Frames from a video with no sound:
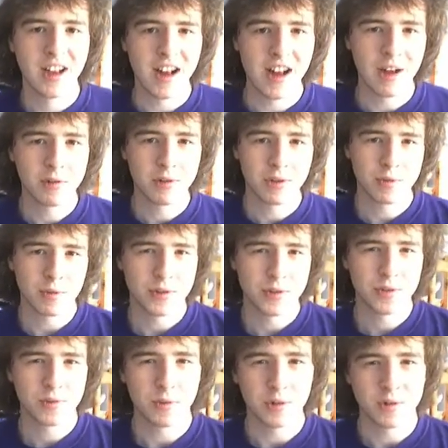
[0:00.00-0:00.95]
I was
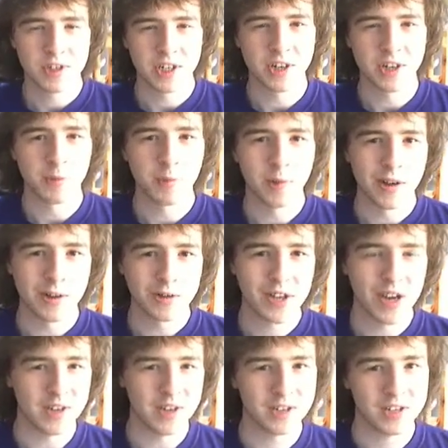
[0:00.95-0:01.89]
once walked in on
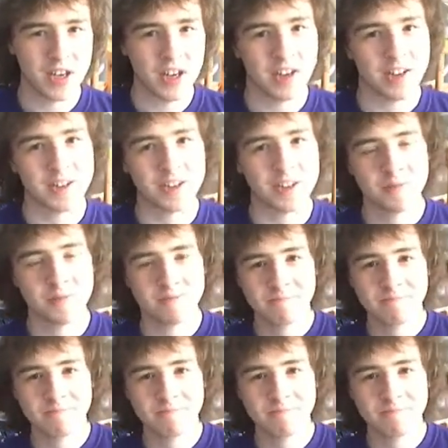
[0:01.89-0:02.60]
whilst having sex.